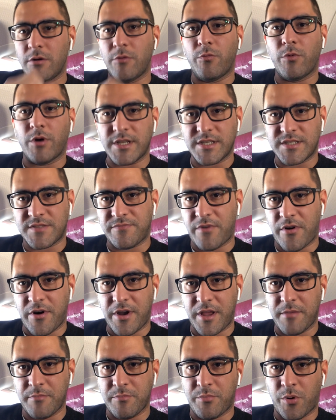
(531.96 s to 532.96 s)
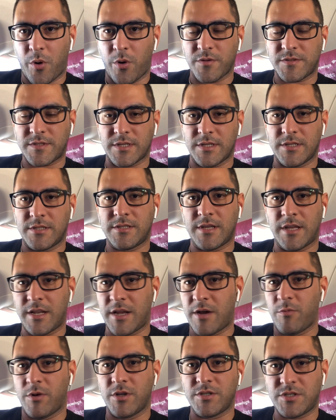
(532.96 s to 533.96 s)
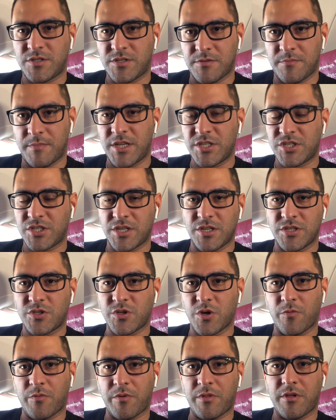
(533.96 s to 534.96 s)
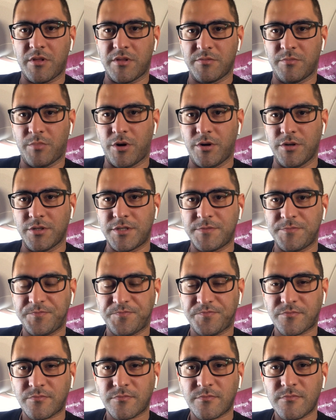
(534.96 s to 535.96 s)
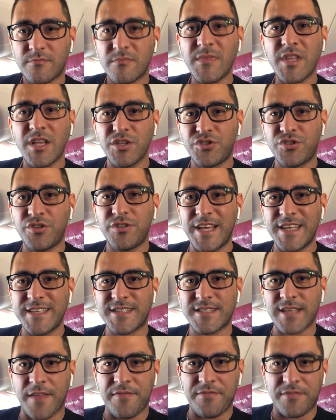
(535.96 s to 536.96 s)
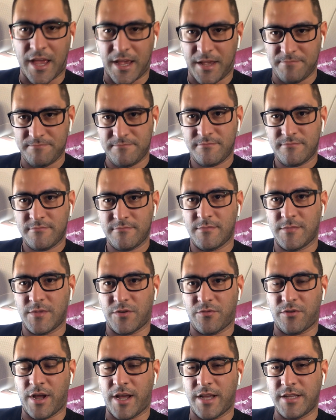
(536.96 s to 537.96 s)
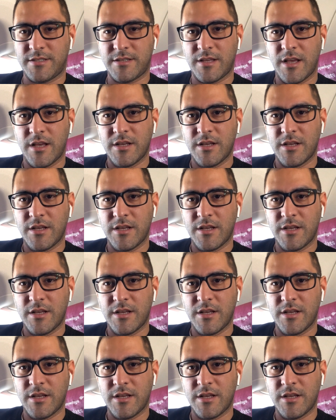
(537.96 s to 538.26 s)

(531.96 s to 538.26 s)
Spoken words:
What is very important, and I wanted to mention and talk with you about, today is Sunday, right?